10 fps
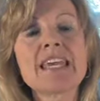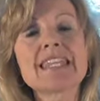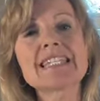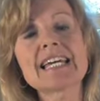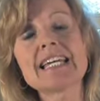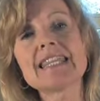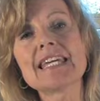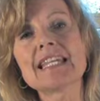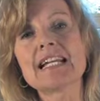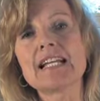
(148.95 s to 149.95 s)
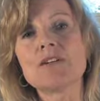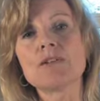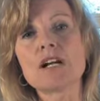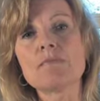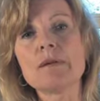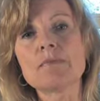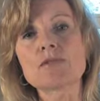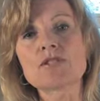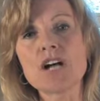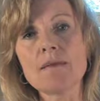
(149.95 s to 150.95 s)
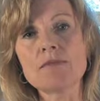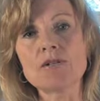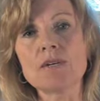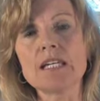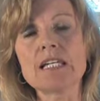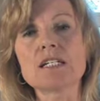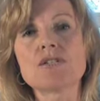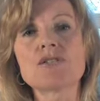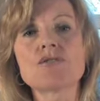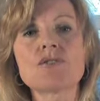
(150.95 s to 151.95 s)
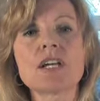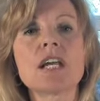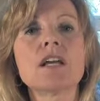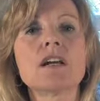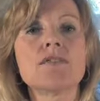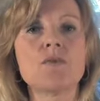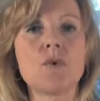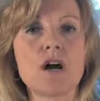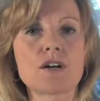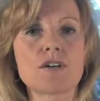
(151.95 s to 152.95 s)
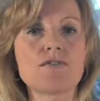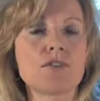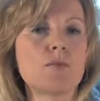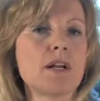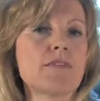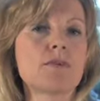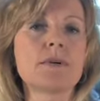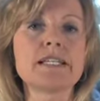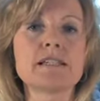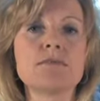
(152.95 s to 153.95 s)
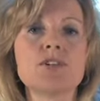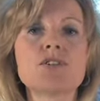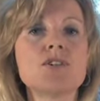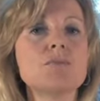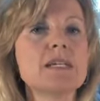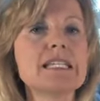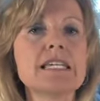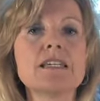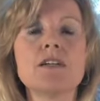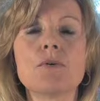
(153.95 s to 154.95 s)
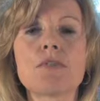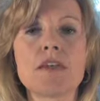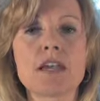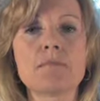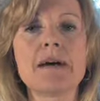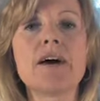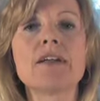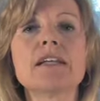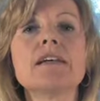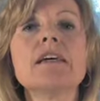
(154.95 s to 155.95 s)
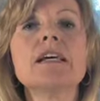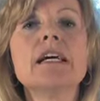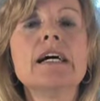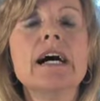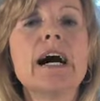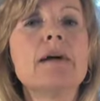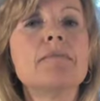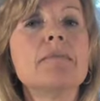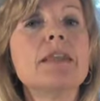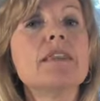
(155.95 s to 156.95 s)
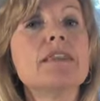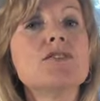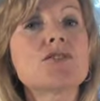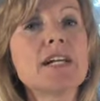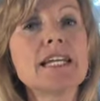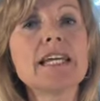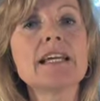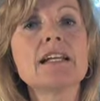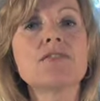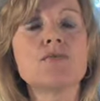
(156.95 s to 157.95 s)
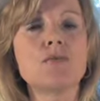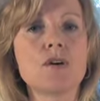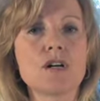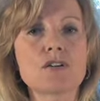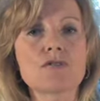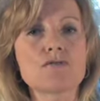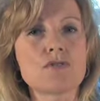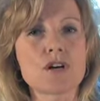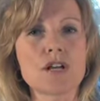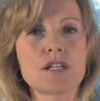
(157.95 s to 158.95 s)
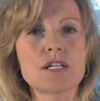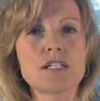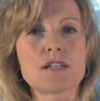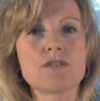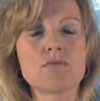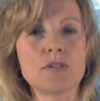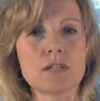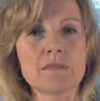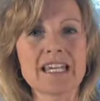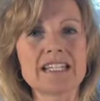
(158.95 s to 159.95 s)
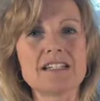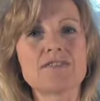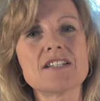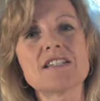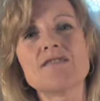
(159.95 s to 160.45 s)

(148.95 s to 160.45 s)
The second thing that I know a lot of people stop doing is drinking enough water. For whatever reason, you're too busy, you don't think about it. But drinking enough water through the holidays can really make a difference.